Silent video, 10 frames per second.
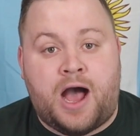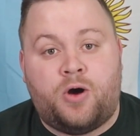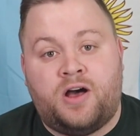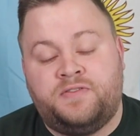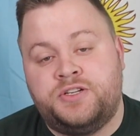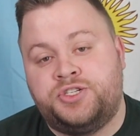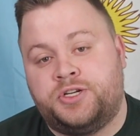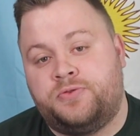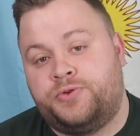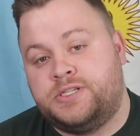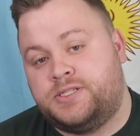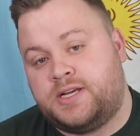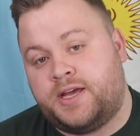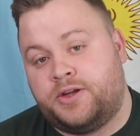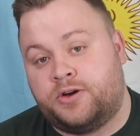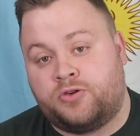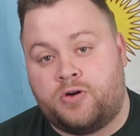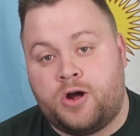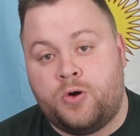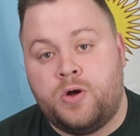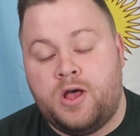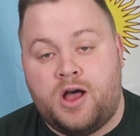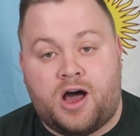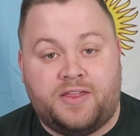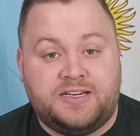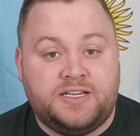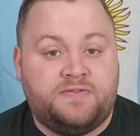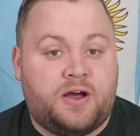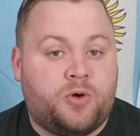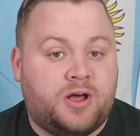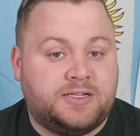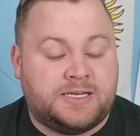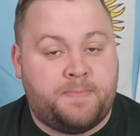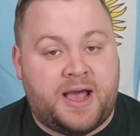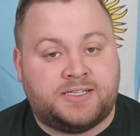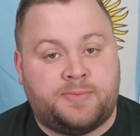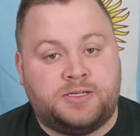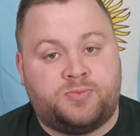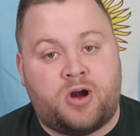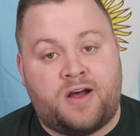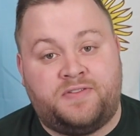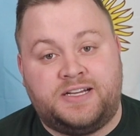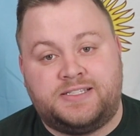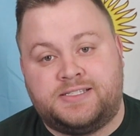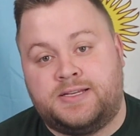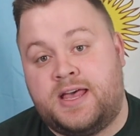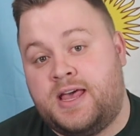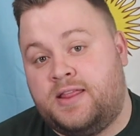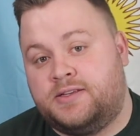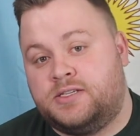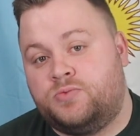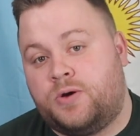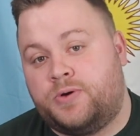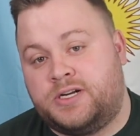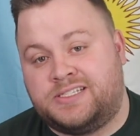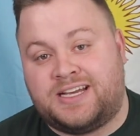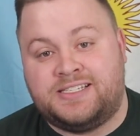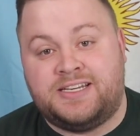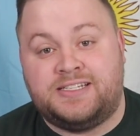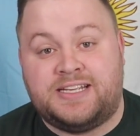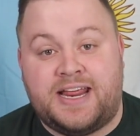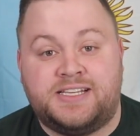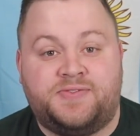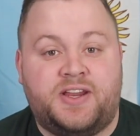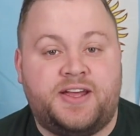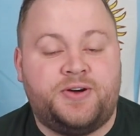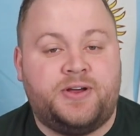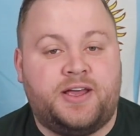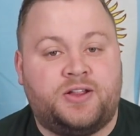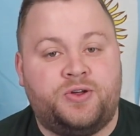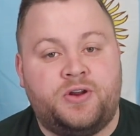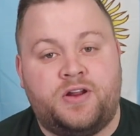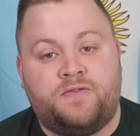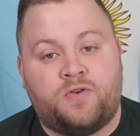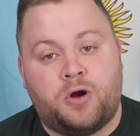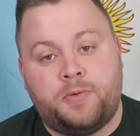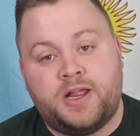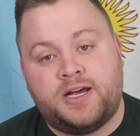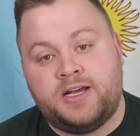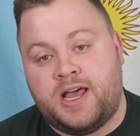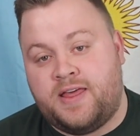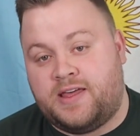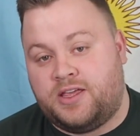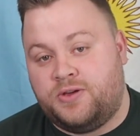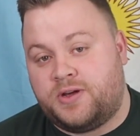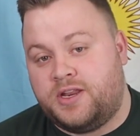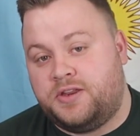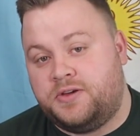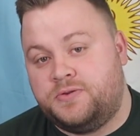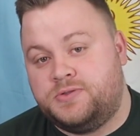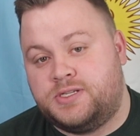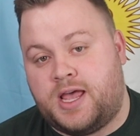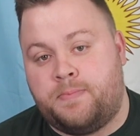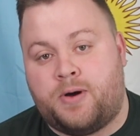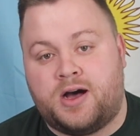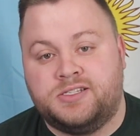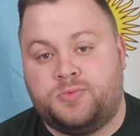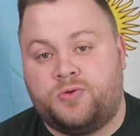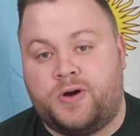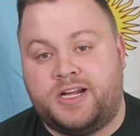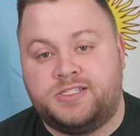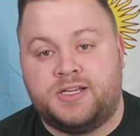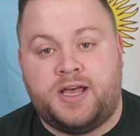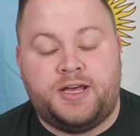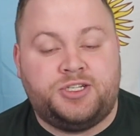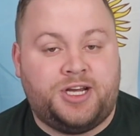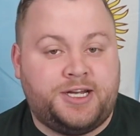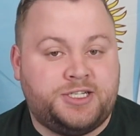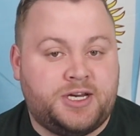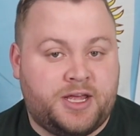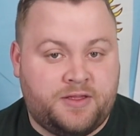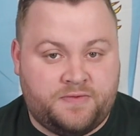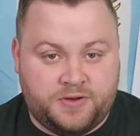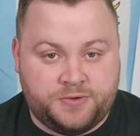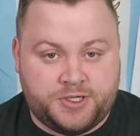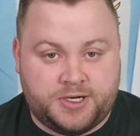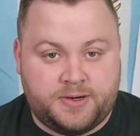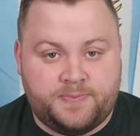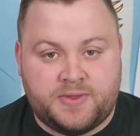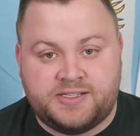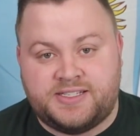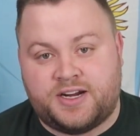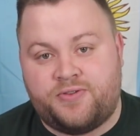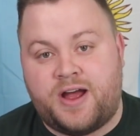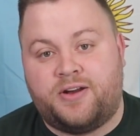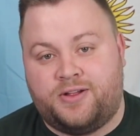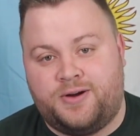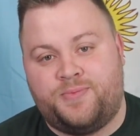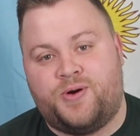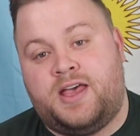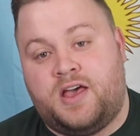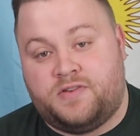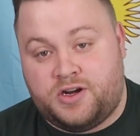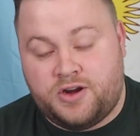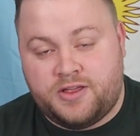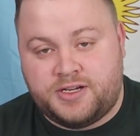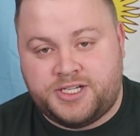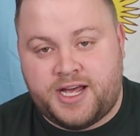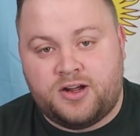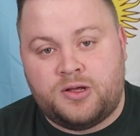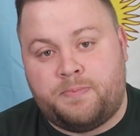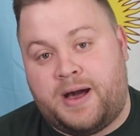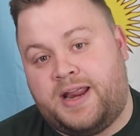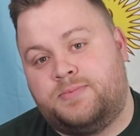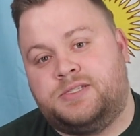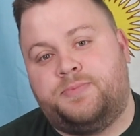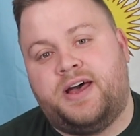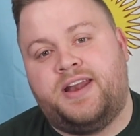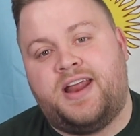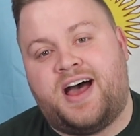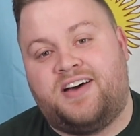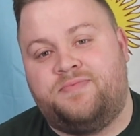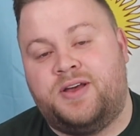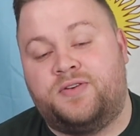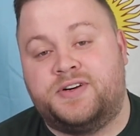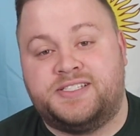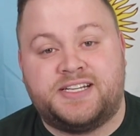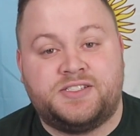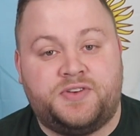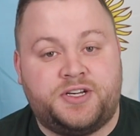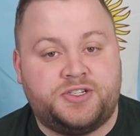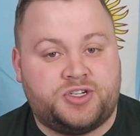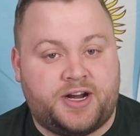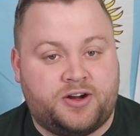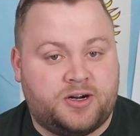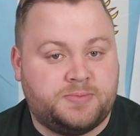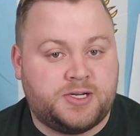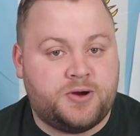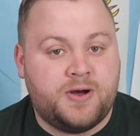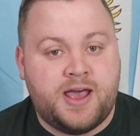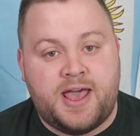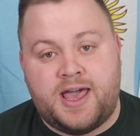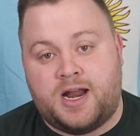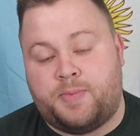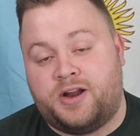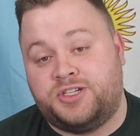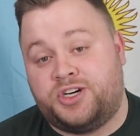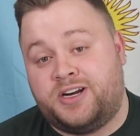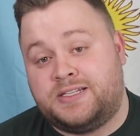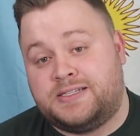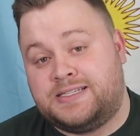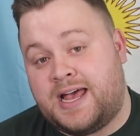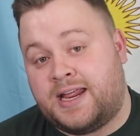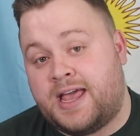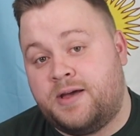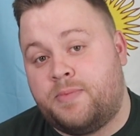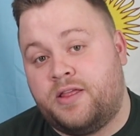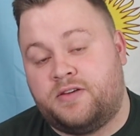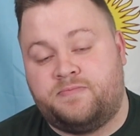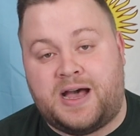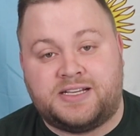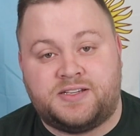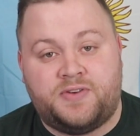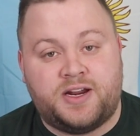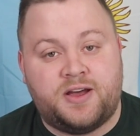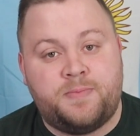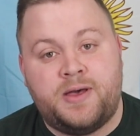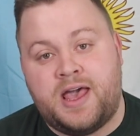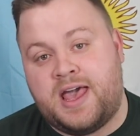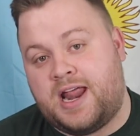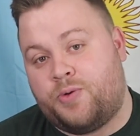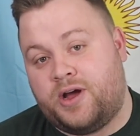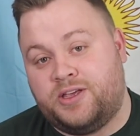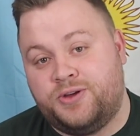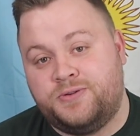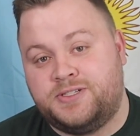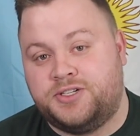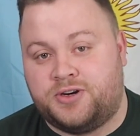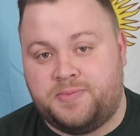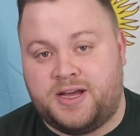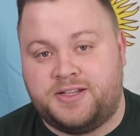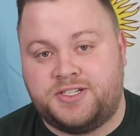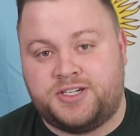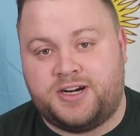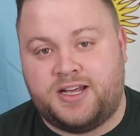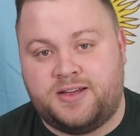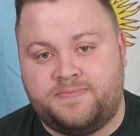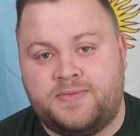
how often should you restake your CRO on the DeFi wallet to maximize profits? This is what we're discussing in today's video, including a formula that you can use and possible rates changing in the future. Stick around to learn more. If you're new to the channel, my name is Ben. I've made over six figures trading crypto, and I'm on a journey to 10K a month of passive income, and I want you to join me on this journey.